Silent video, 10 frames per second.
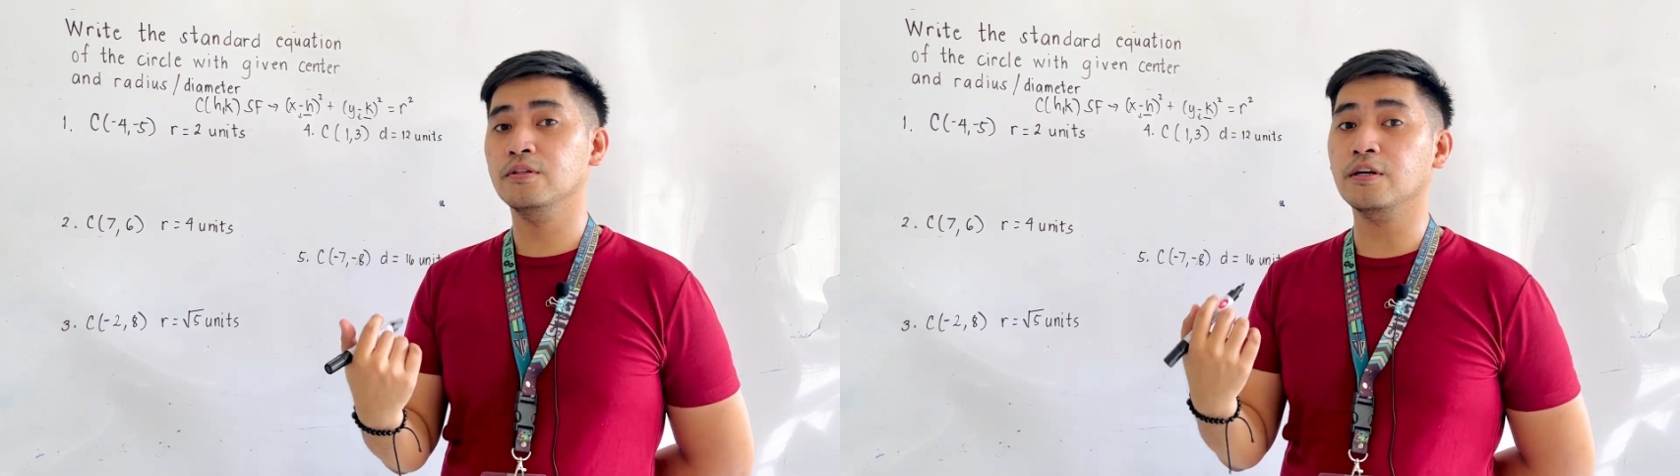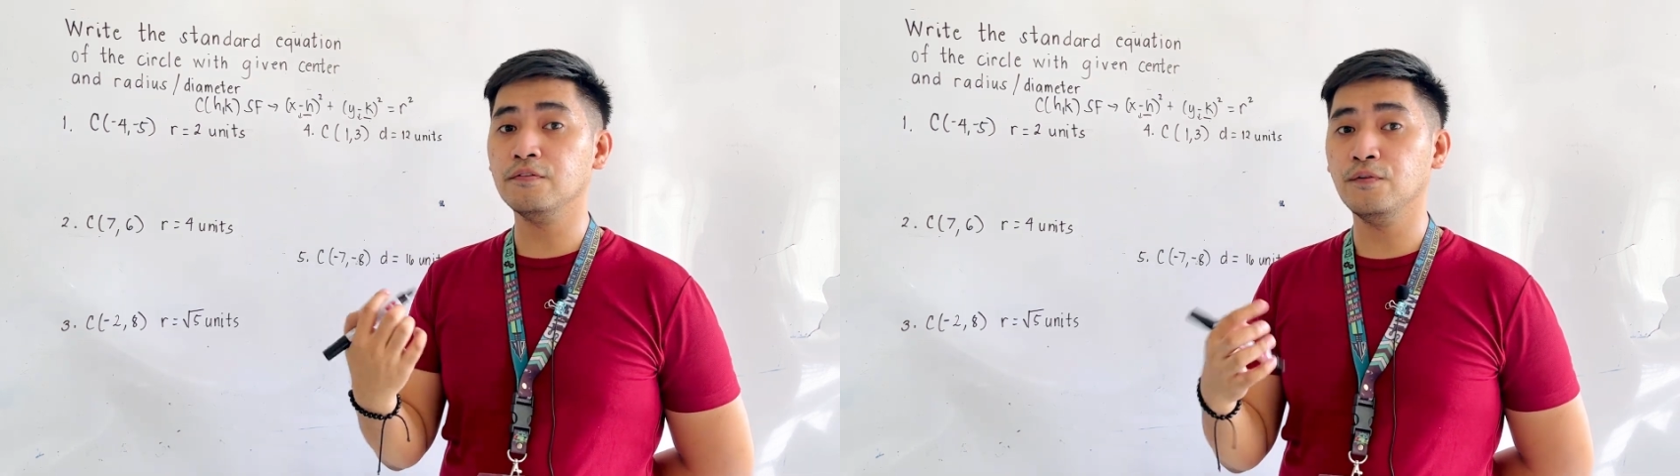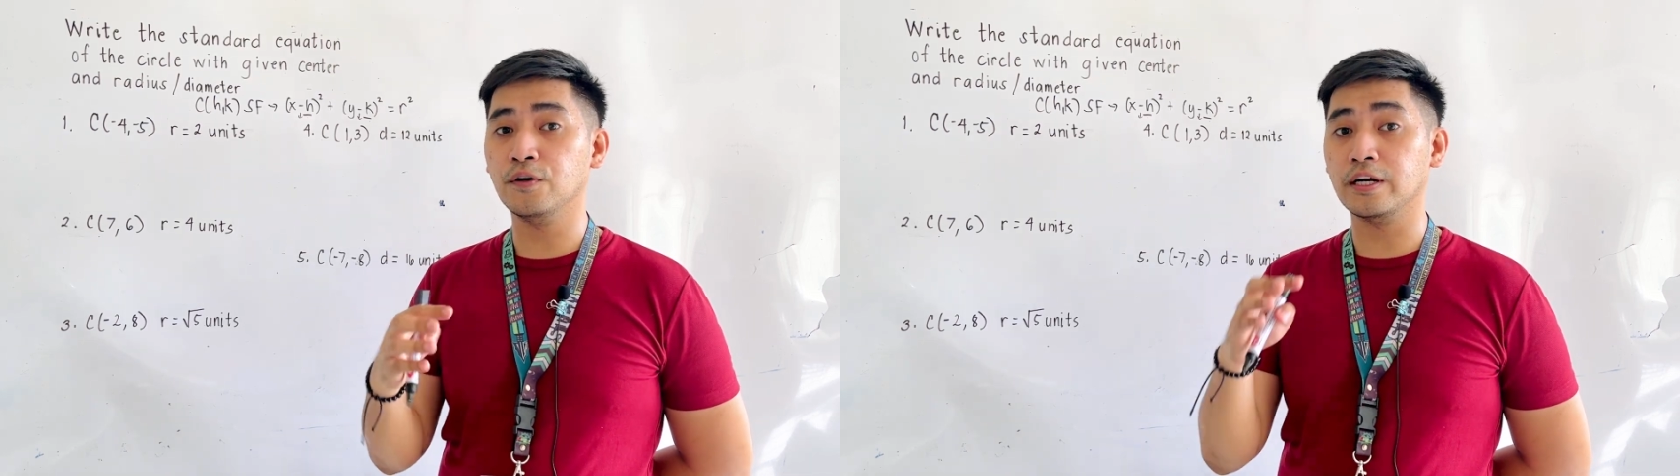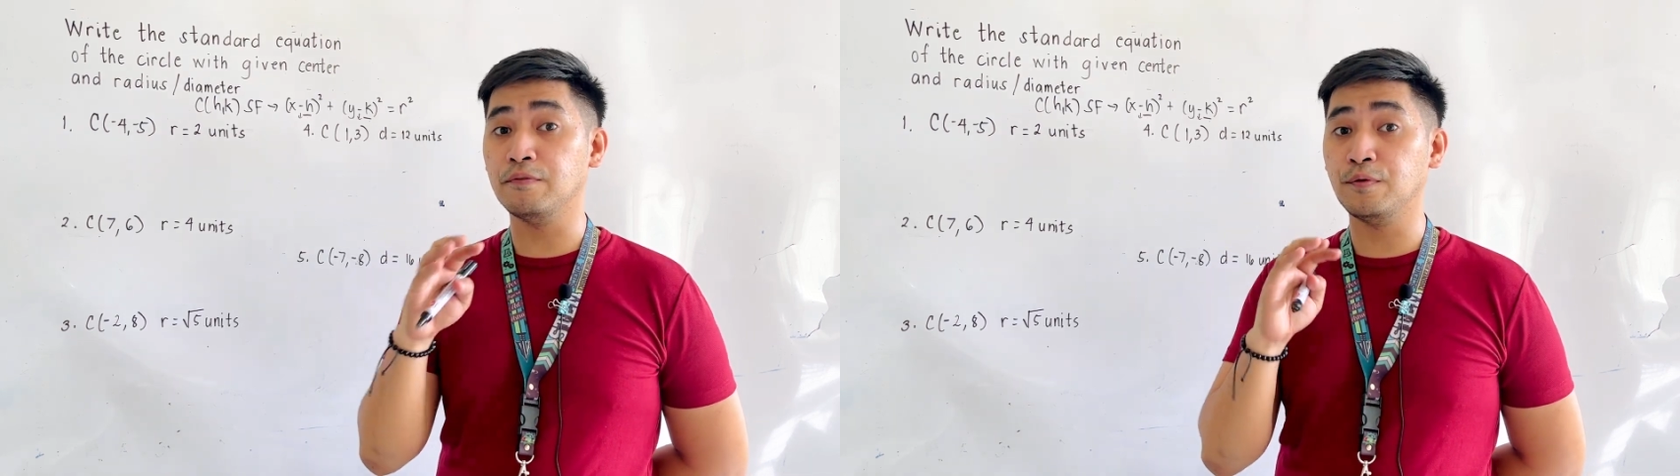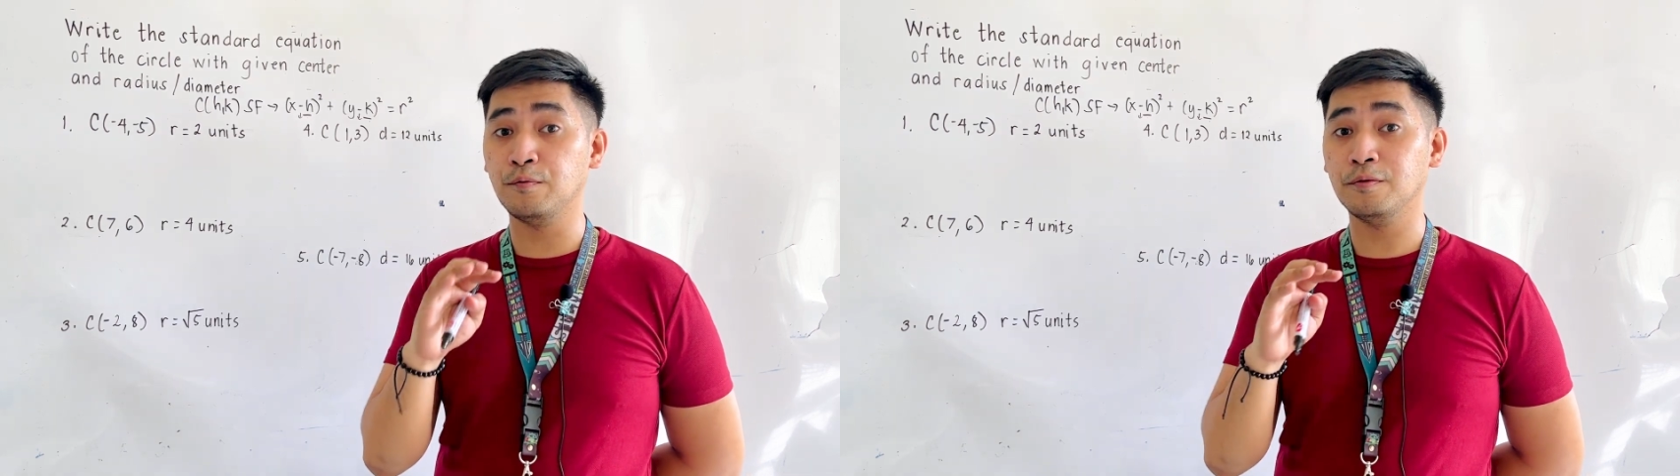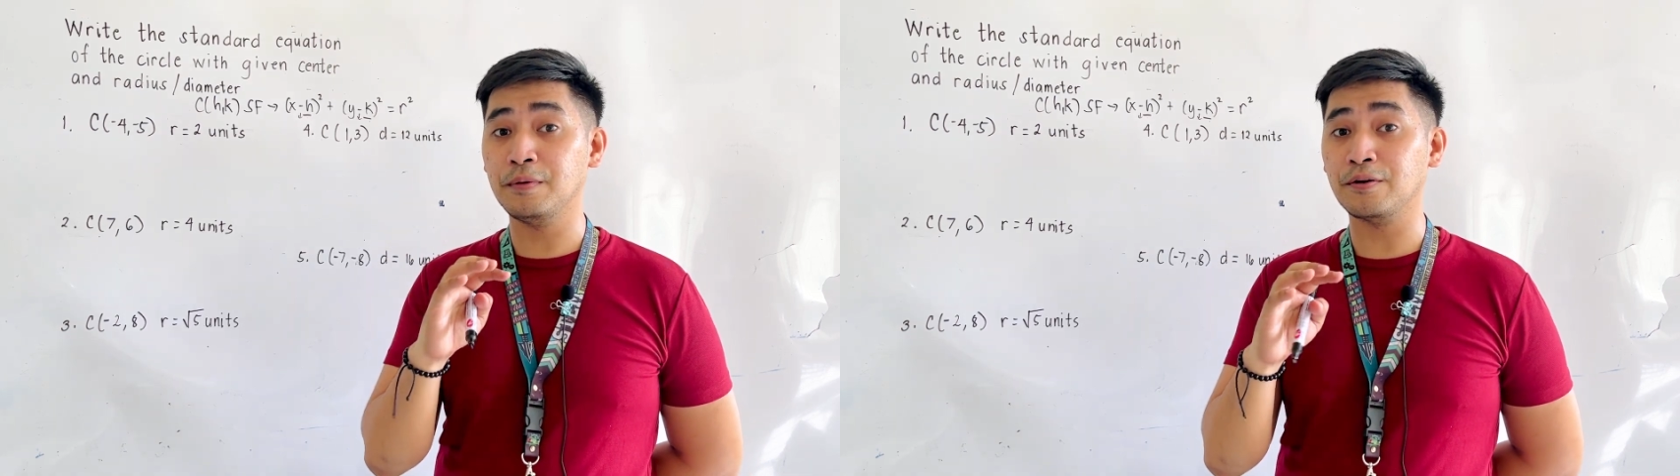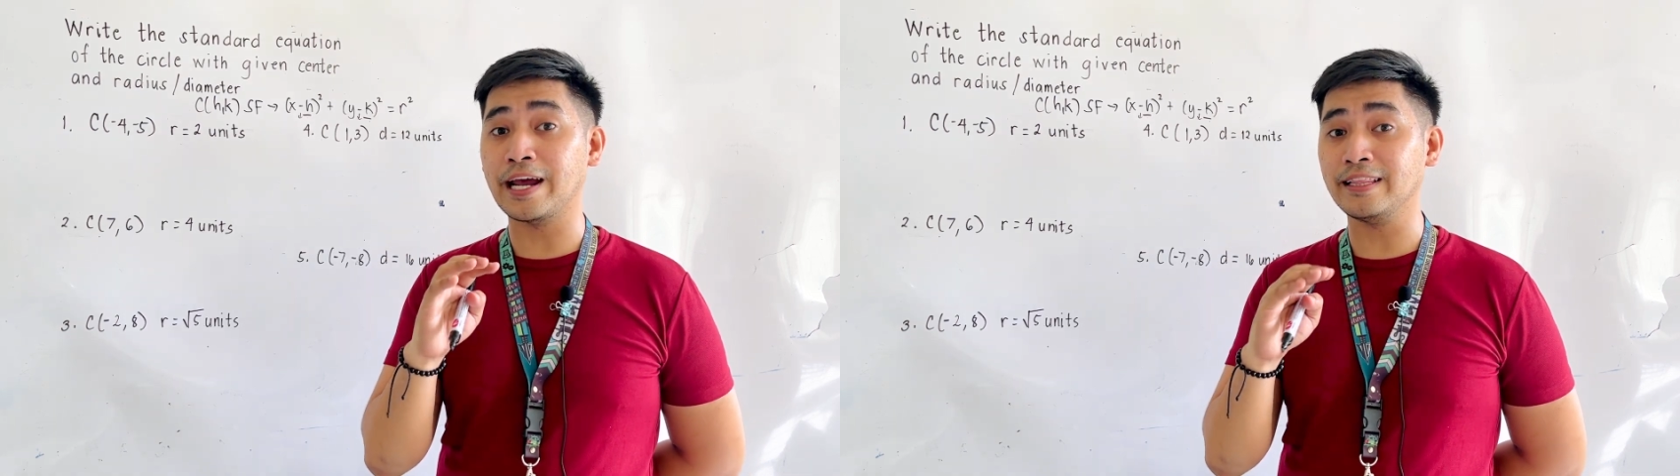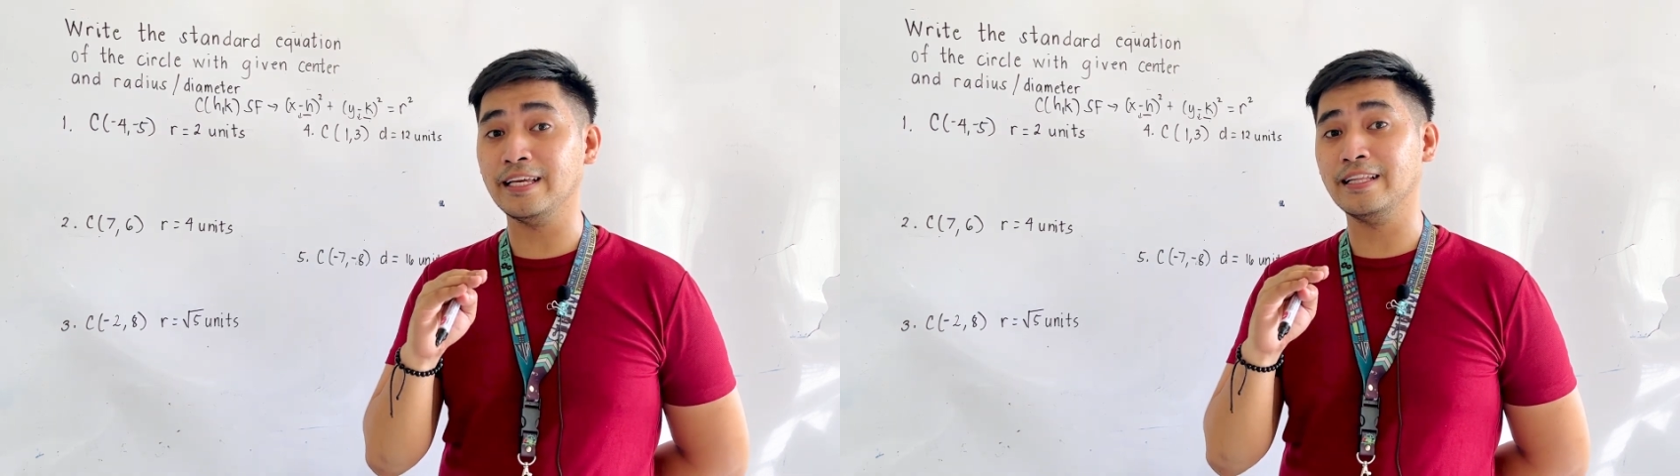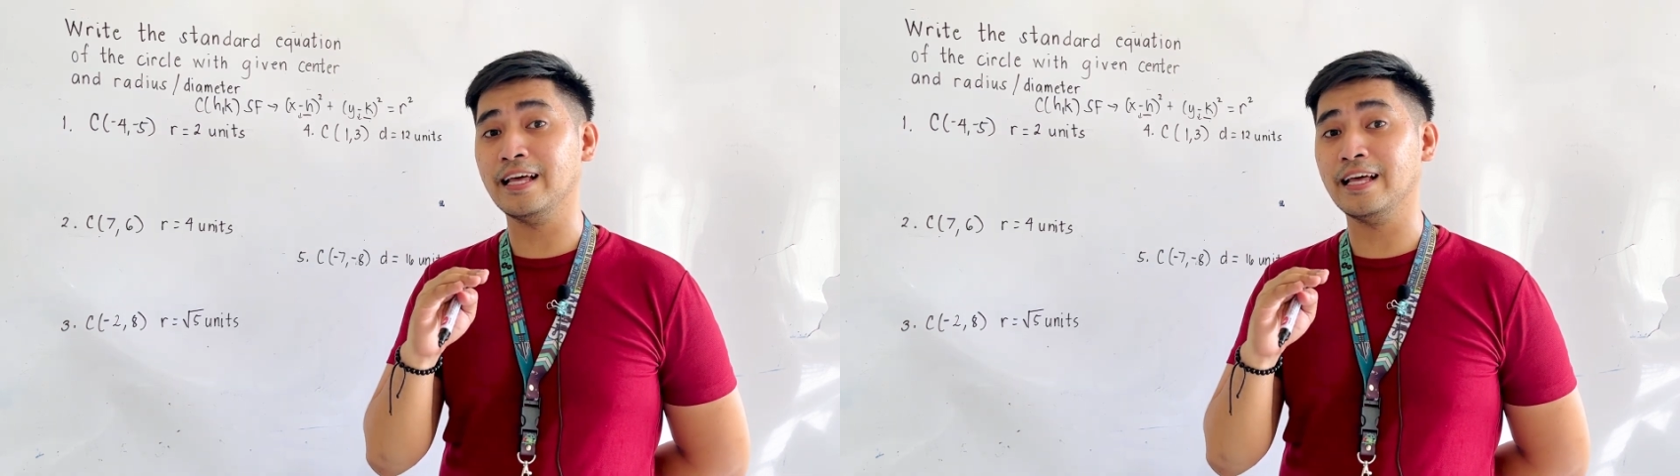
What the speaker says: Therefore, if we will be writing